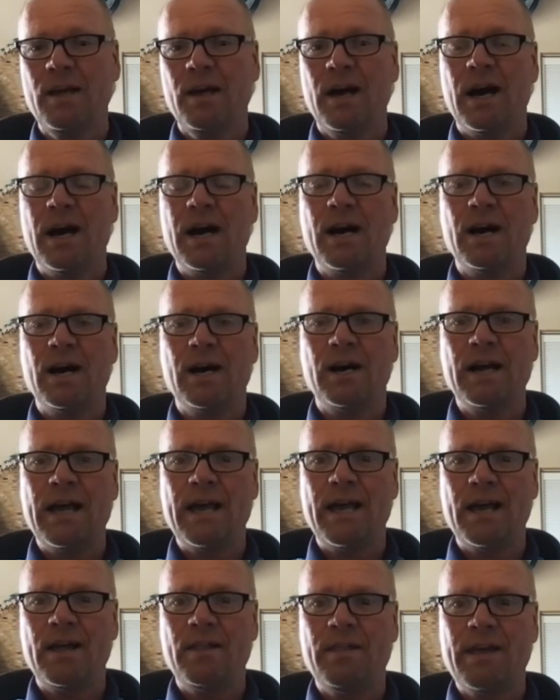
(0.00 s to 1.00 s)
uh,
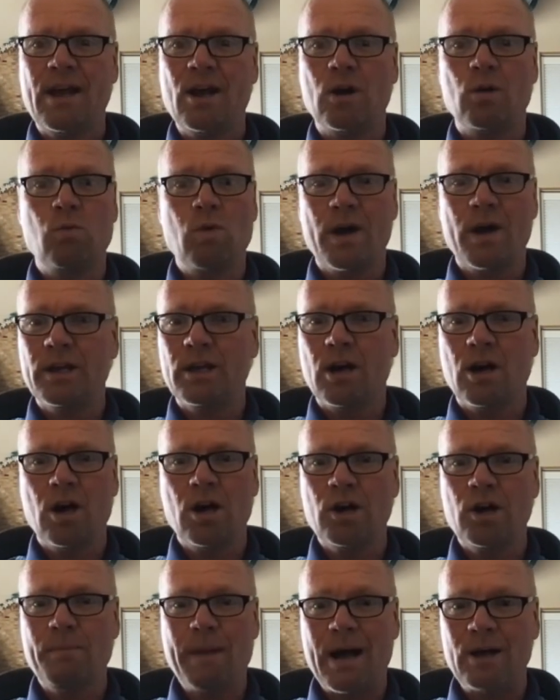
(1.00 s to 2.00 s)
and they are running
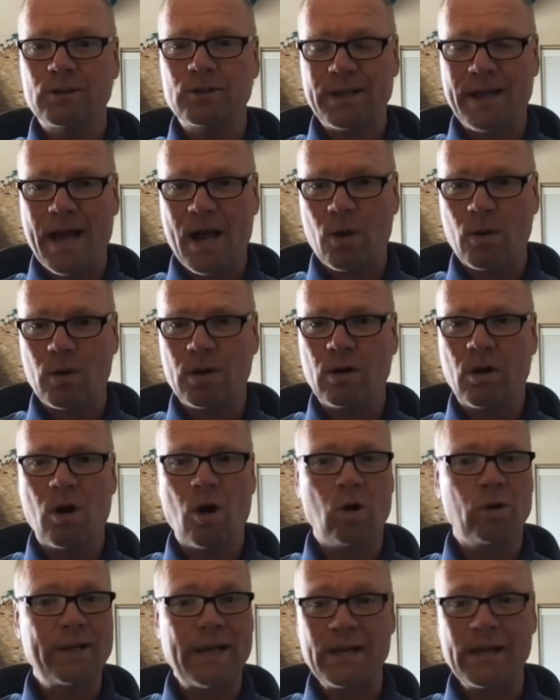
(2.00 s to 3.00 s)
100 miles an hour
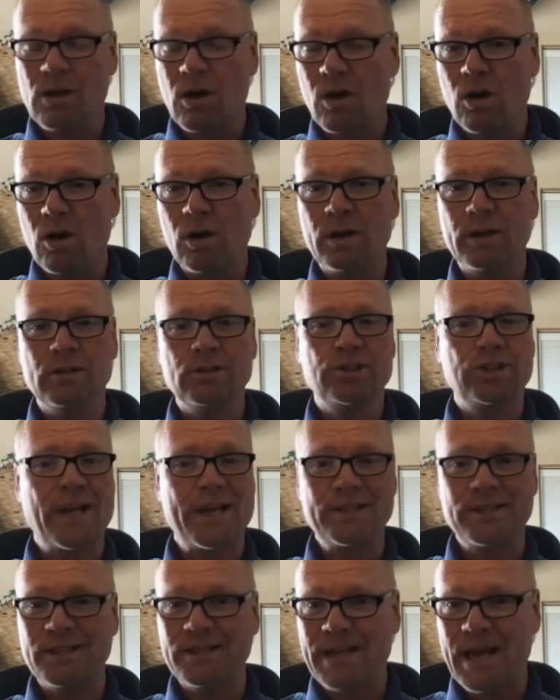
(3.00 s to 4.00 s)
all day long
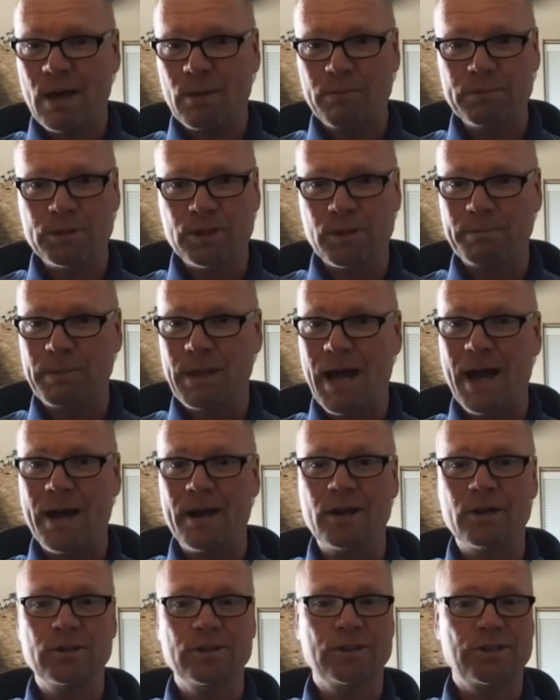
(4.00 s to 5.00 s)
chasing down
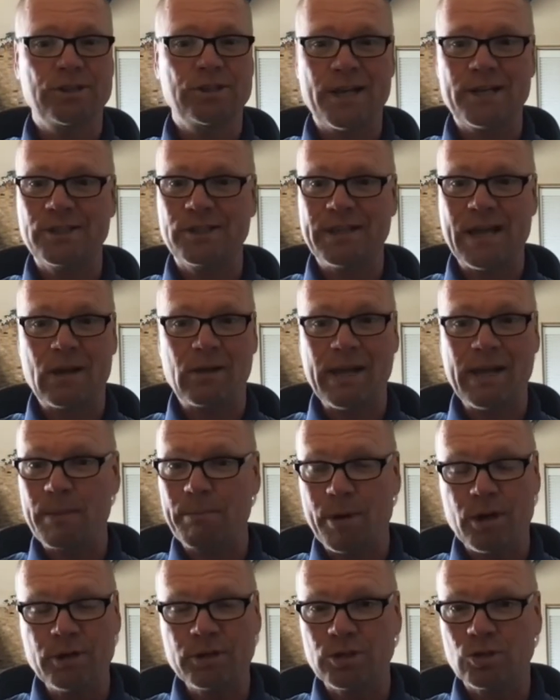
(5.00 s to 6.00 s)
suppliers and chasing down late
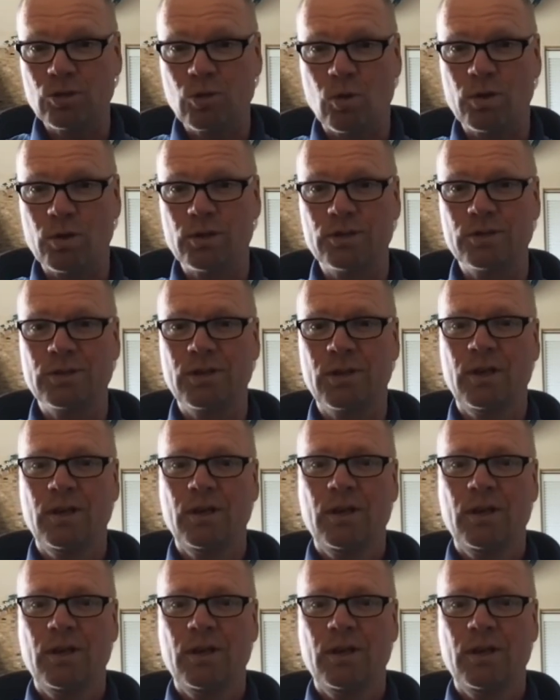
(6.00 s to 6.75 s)
purchase orders